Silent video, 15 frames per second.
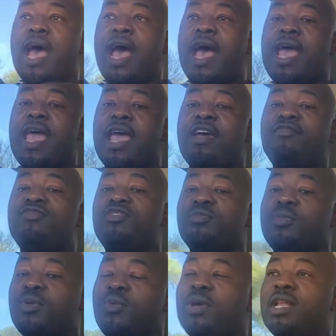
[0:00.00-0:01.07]
I have to
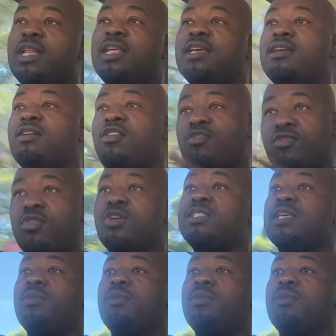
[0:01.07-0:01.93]
be willing. Of course,